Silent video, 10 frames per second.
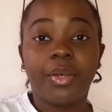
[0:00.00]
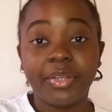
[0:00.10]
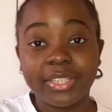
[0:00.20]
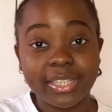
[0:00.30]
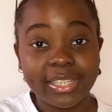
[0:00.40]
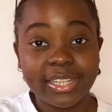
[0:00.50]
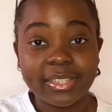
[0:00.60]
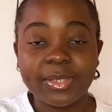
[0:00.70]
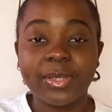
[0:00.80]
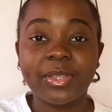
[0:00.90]
Okay
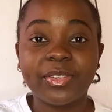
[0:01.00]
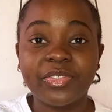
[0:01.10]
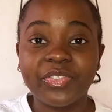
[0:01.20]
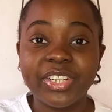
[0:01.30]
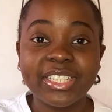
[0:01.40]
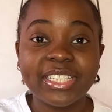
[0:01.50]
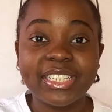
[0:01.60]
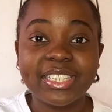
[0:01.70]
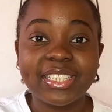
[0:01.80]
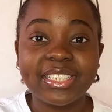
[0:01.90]
guys, so the
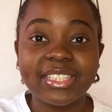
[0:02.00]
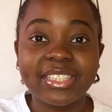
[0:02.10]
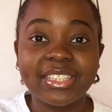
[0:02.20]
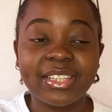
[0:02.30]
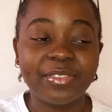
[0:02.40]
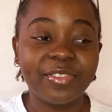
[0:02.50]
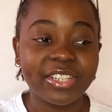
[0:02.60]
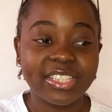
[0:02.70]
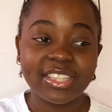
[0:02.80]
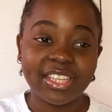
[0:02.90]

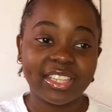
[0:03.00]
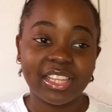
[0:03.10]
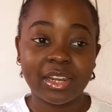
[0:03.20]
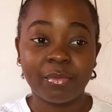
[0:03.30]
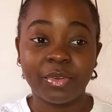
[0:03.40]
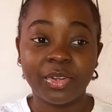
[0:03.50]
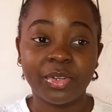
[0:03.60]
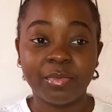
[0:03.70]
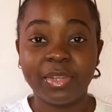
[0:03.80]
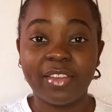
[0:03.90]
first thing that I'm going
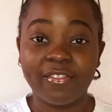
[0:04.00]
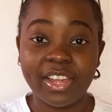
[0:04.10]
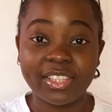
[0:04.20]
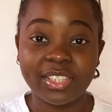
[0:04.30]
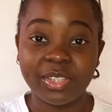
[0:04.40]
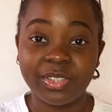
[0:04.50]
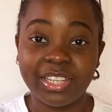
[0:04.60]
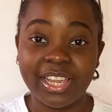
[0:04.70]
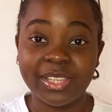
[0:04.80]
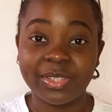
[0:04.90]
to be advising you
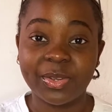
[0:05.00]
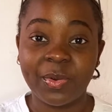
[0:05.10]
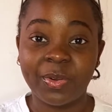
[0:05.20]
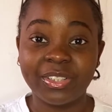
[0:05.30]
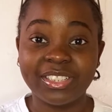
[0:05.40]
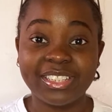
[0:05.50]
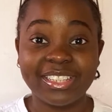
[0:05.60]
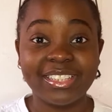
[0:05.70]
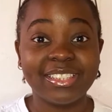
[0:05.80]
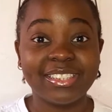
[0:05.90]
guys on
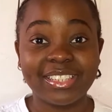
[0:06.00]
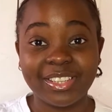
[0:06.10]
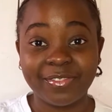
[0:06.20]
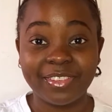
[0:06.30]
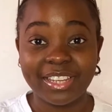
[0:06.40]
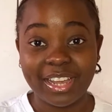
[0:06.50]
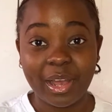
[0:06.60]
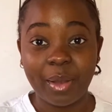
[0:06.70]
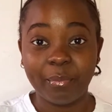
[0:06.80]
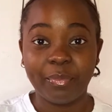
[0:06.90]
is giving
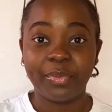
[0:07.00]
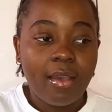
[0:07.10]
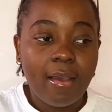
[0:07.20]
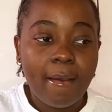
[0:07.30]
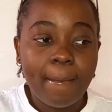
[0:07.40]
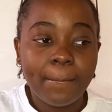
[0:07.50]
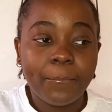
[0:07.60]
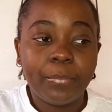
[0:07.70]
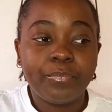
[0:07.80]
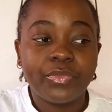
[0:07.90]
up.
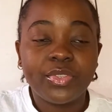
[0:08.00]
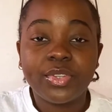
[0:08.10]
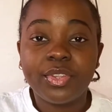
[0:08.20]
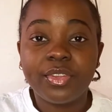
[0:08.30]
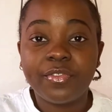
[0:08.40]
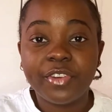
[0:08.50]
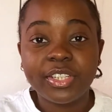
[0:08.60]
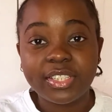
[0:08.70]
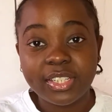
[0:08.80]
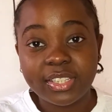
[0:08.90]
So the
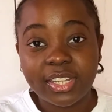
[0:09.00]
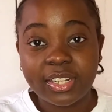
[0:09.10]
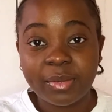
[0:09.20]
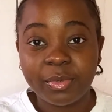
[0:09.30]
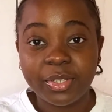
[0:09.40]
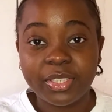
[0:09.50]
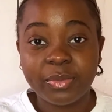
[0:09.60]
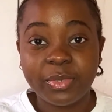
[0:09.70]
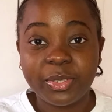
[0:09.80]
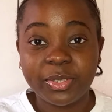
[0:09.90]
first thing that I'm going to
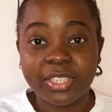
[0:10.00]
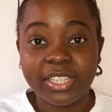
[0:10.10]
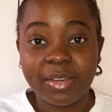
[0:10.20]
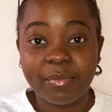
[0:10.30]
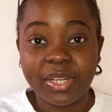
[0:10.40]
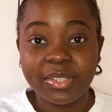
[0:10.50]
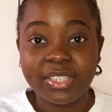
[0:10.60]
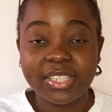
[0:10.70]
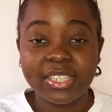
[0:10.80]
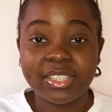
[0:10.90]
be talking about
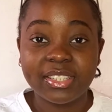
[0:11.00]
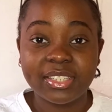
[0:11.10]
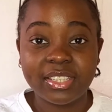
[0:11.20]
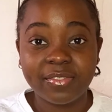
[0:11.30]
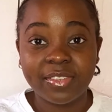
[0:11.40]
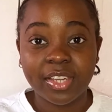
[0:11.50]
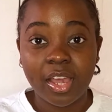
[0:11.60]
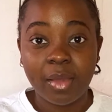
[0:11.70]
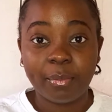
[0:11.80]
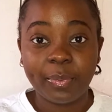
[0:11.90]
is giving
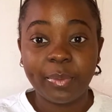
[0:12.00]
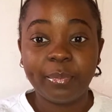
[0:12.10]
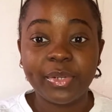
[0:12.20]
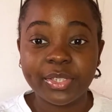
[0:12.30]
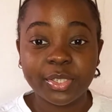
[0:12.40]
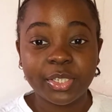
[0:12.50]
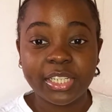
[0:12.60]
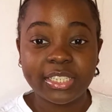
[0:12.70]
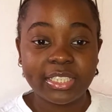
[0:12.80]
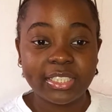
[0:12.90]
up.
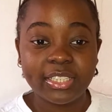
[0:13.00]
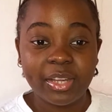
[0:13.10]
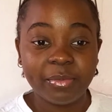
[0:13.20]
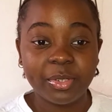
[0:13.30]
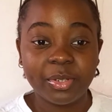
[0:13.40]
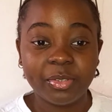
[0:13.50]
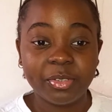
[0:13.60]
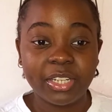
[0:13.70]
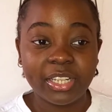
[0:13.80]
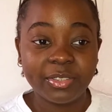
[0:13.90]
Personally, I'm not going to
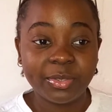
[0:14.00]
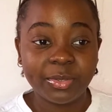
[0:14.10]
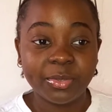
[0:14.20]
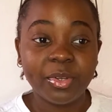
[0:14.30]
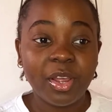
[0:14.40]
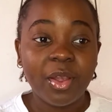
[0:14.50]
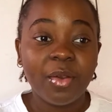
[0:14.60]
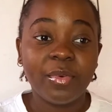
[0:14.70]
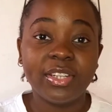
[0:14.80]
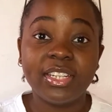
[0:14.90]
lie to you,
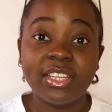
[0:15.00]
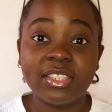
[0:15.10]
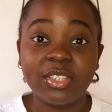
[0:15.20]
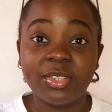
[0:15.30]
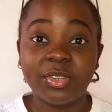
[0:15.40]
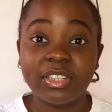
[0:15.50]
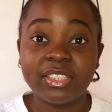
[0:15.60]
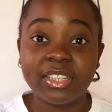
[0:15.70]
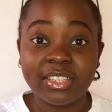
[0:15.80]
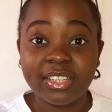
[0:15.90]
when a
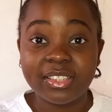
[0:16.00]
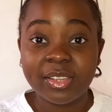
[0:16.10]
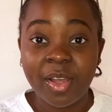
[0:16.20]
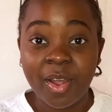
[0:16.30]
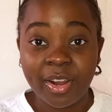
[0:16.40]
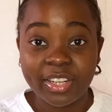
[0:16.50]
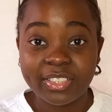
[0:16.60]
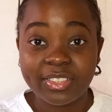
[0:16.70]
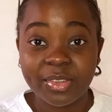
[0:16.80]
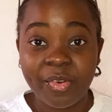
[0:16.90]
situation gets hard
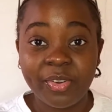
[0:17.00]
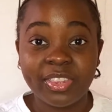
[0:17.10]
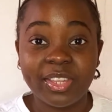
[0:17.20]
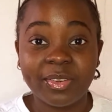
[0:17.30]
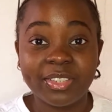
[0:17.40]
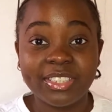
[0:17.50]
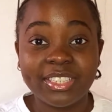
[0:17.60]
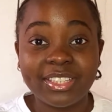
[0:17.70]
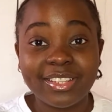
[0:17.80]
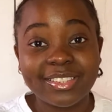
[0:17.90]
or when the
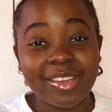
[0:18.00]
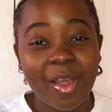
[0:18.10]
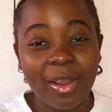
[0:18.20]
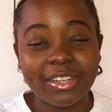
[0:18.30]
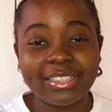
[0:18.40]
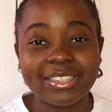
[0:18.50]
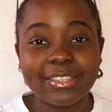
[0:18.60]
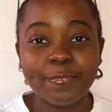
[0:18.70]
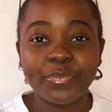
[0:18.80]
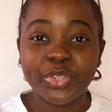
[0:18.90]
conditions aren't
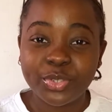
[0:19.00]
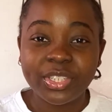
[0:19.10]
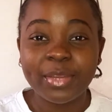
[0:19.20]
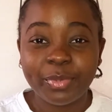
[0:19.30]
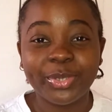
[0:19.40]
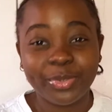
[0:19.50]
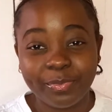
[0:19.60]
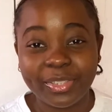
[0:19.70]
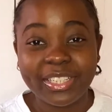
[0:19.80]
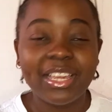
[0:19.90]
suitable to
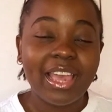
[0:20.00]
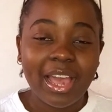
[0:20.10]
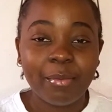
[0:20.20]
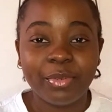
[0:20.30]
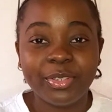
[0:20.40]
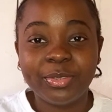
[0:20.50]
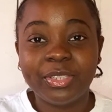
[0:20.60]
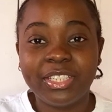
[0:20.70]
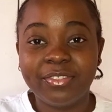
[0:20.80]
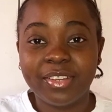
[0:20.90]
me, I'm going to
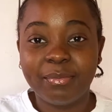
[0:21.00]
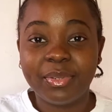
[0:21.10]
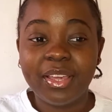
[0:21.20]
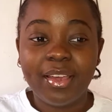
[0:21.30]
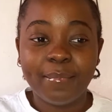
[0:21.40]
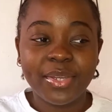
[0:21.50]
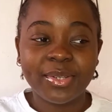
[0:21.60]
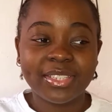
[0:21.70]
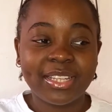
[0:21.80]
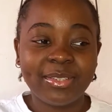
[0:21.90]
give up,
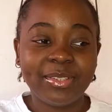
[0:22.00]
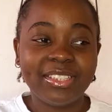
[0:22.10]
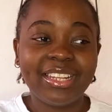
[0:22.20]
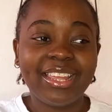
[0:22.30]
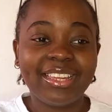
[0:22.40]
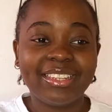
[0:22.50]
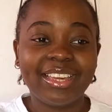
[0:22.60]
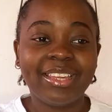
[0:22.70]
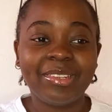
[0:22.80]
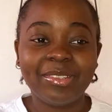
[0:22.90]
because I don't like
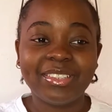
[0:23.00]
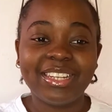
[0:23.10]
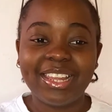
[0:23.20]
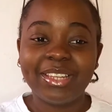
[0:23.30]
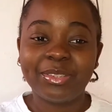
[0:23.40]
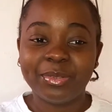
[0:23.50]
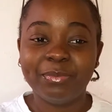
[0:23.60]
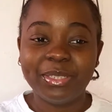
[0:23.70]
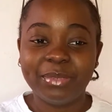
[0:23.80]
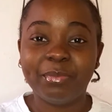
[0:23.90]
to
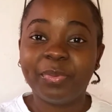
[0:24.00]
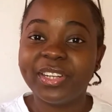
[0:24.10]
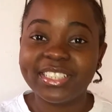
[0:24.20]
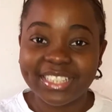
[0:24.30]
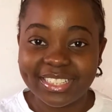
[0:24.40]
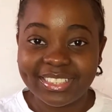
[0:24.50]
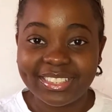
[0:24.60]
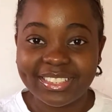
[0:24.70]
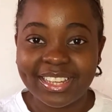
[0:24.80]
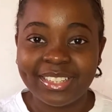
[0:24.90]
be pressured.
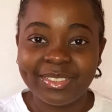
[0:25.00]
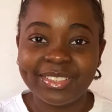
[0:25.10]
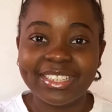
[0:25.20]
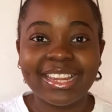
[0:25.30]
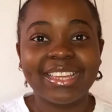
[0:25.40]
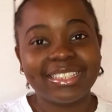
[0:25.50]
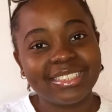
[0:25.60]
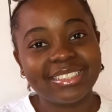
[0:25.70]
I don't like